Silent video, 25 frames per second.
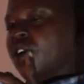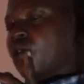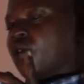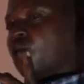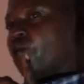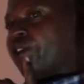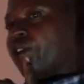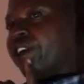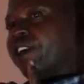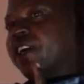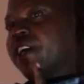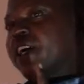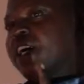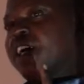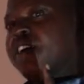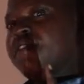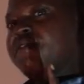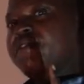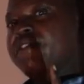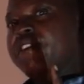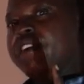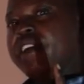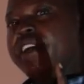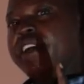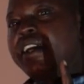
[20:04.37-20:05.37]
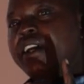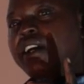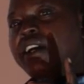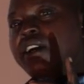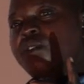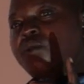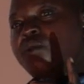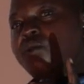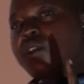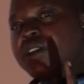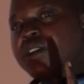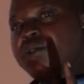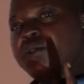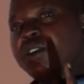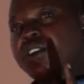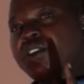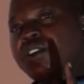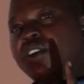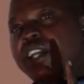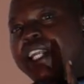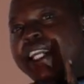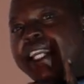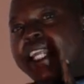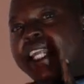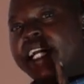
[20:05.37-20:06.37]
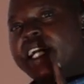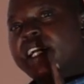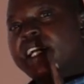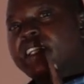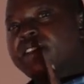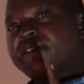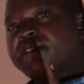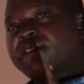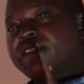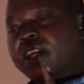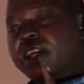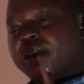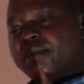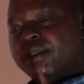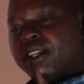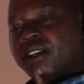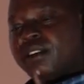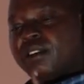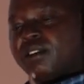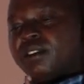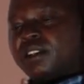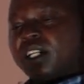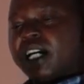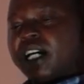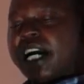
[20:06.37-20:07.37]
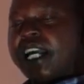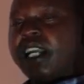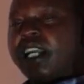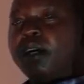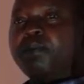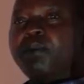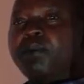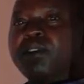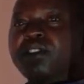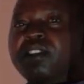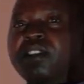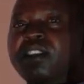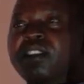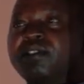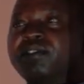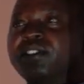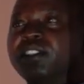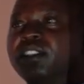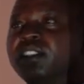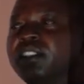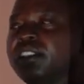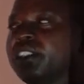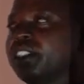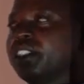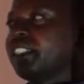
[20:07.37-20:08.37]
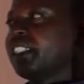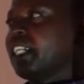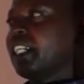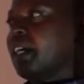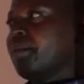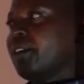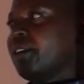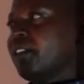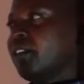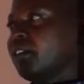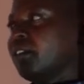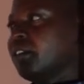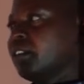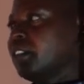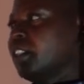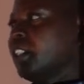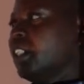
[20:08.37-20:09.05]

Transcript: We have what we call a negative terminal and a positive terminal.